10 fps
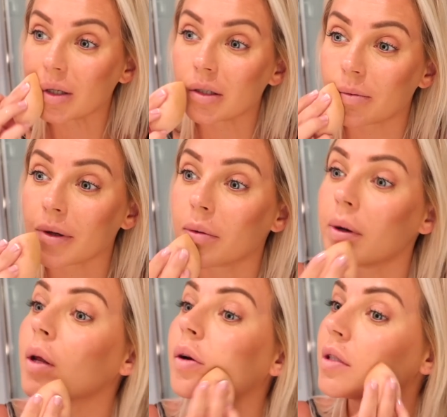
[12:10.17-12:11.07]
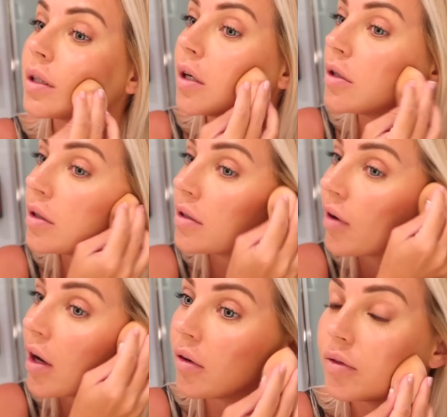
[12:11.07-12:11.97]
To be completely honest, I don't do this
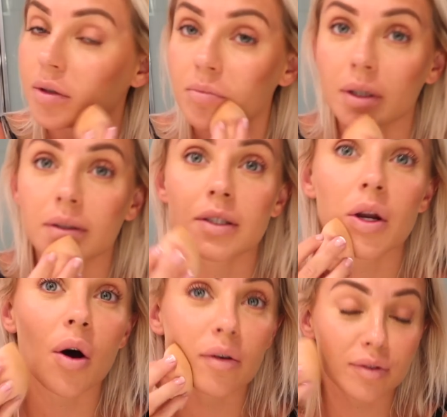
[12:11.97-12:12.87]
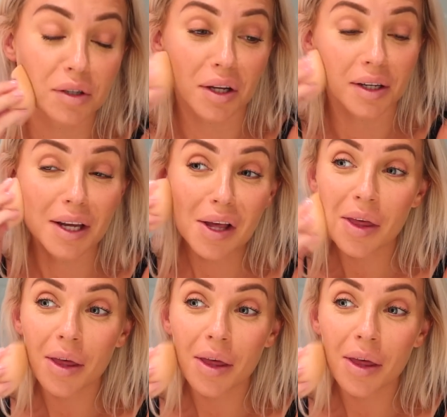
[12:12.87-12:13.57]
very often because it's not often